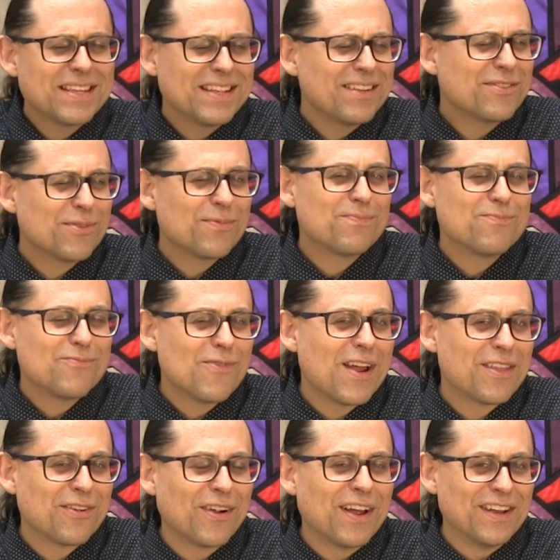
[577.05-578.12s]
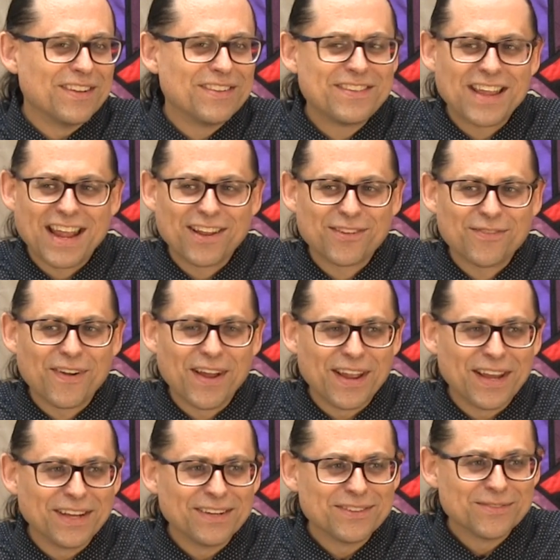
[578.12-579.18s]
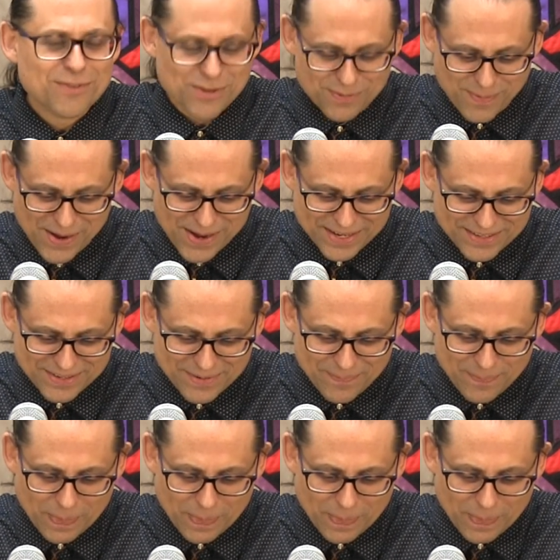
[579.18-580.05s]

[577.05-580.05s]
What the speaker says: is a rather unsatisfying response.